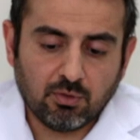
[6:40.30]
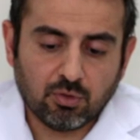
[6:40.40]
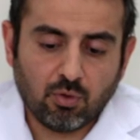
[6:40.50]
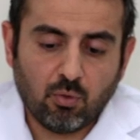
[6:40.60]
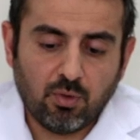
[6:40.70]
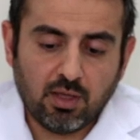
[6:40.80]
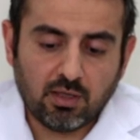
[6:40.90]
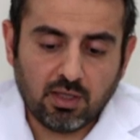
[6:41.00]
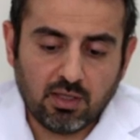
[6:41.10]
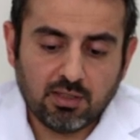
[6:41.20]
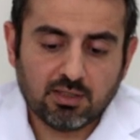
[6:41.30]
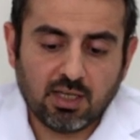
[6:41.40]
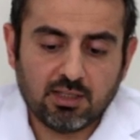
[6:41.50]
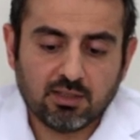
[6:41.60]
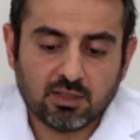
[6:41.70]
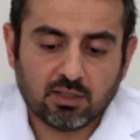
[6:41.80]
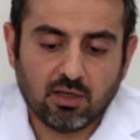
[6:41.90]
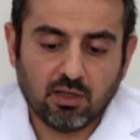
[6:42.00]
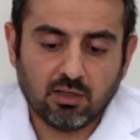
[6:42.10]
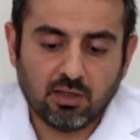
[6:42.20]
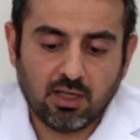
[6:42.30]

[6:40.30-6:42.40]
growing inside the skull